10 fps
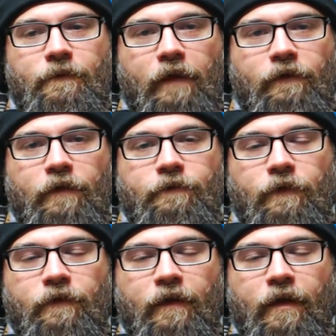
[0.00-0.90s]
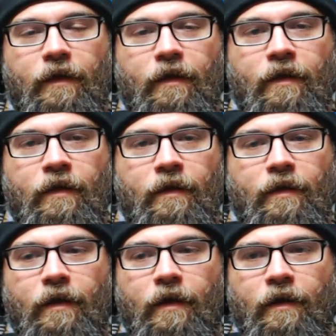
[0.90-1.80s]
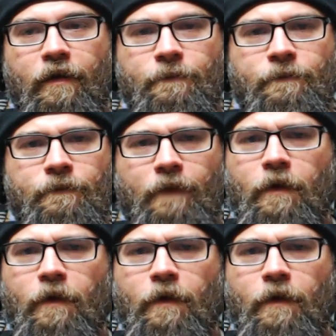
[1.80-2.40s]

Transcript: that's it for today. Um,